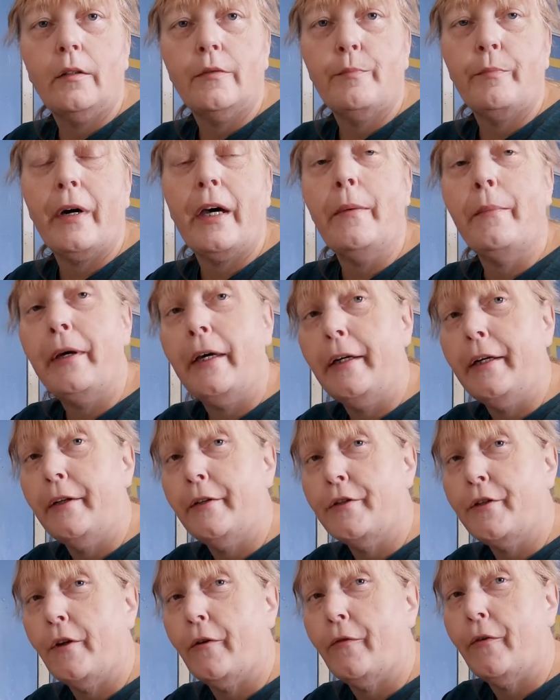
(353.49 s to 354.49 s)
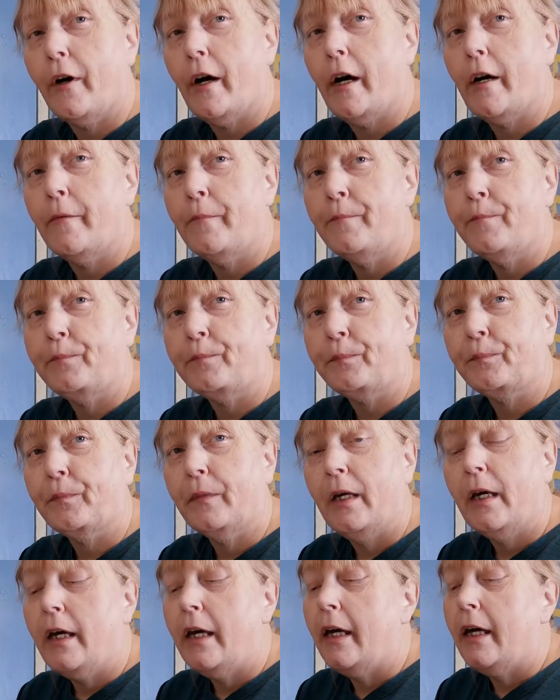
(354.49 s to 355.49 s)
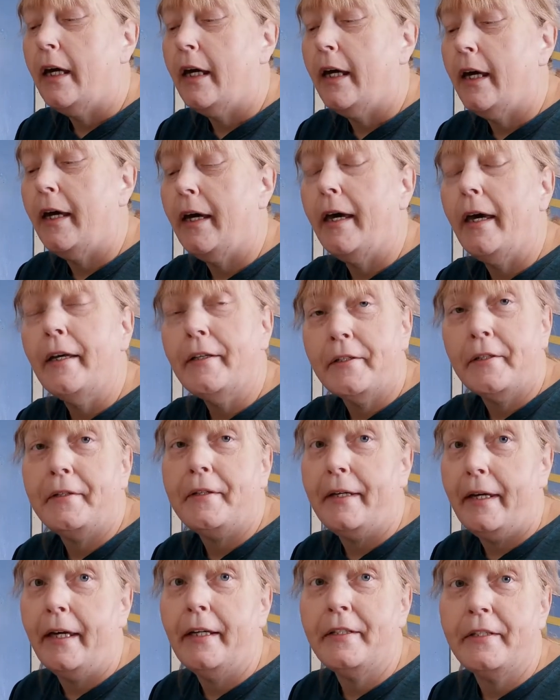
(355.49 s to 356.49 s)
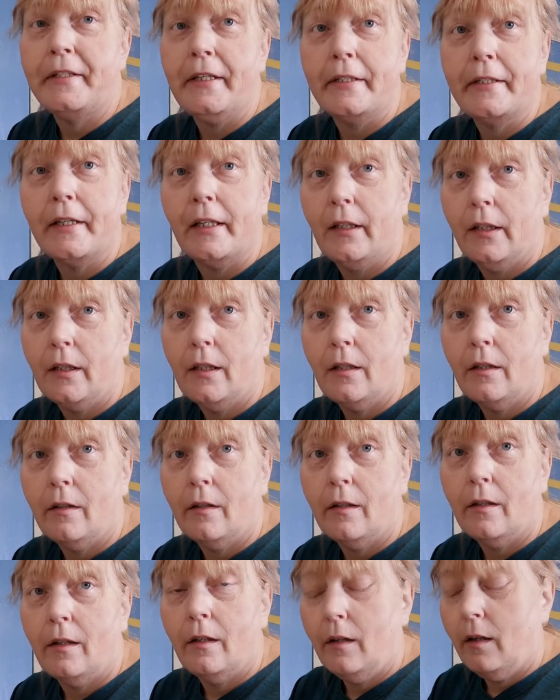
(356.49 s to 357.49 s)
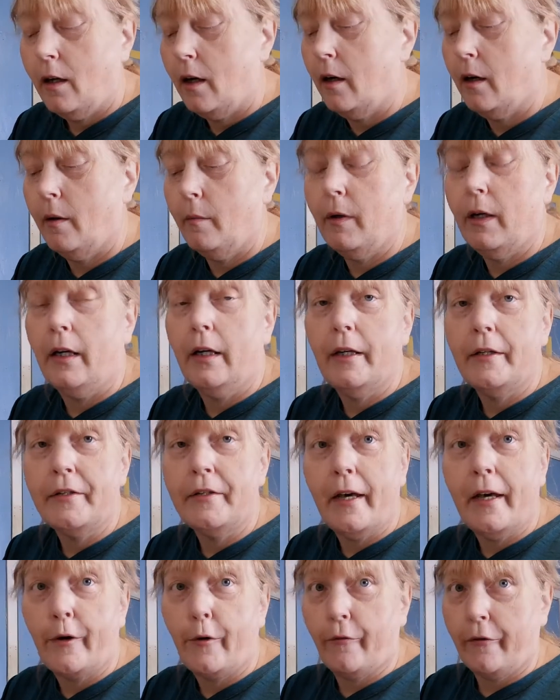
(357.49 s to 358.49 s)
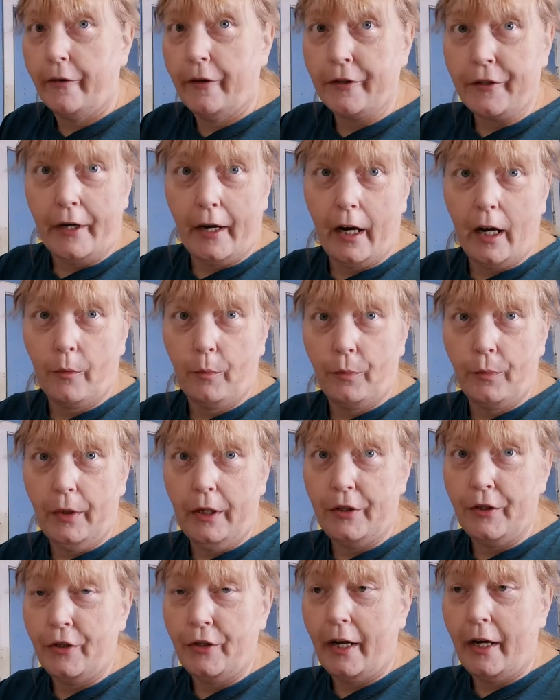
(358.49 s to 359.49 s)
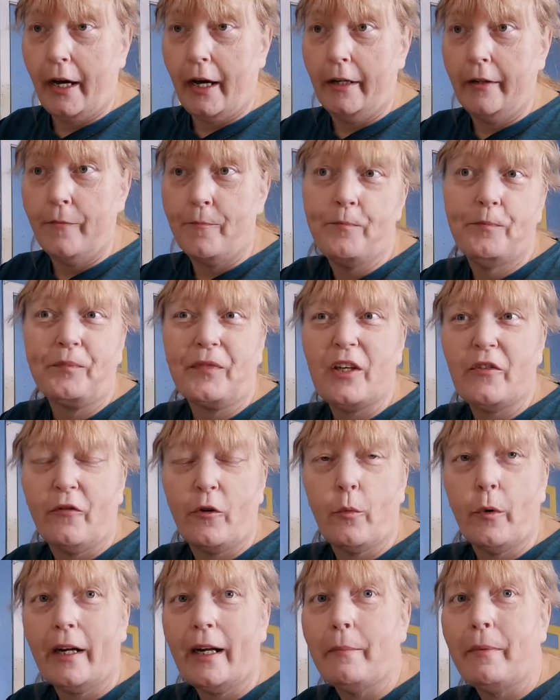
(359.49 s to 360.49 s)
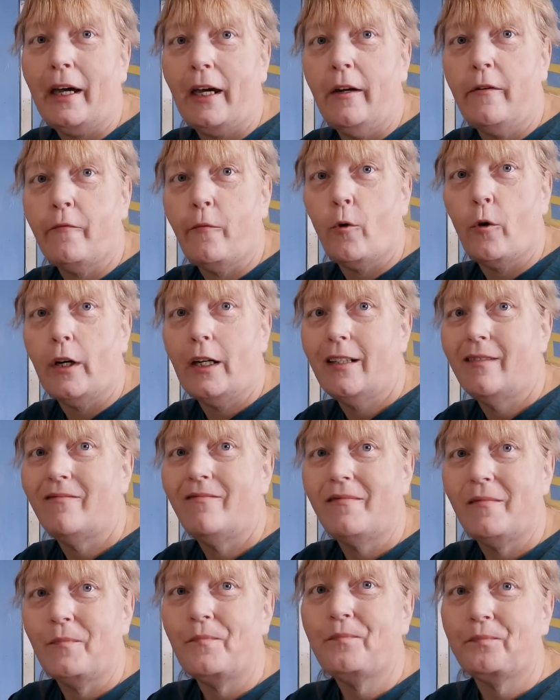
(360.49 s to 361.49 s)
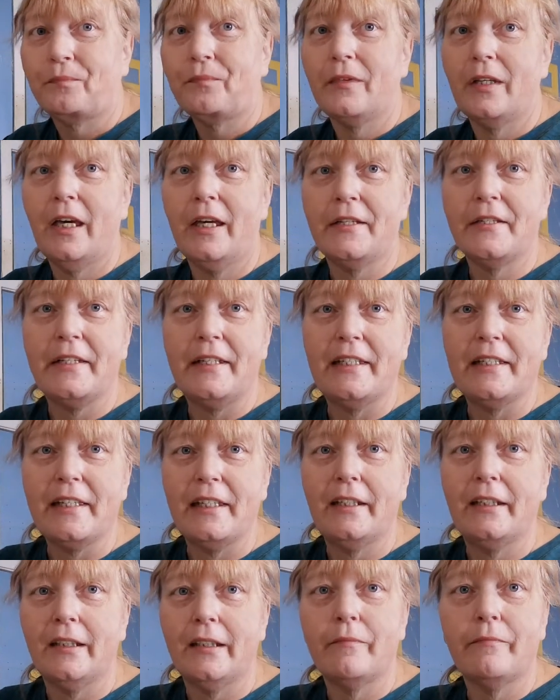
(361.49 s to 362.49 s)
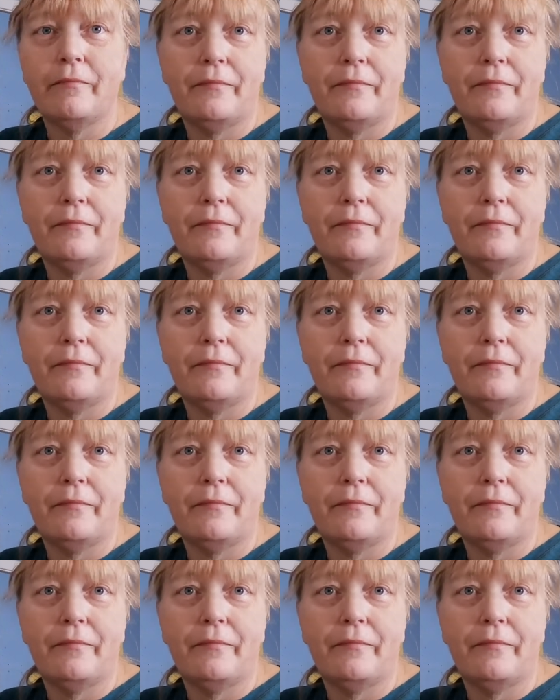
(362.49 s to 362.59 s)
My opinion so far, it's decent. I mean, it's not over the top. It's not, for what I paid for it, it's decent.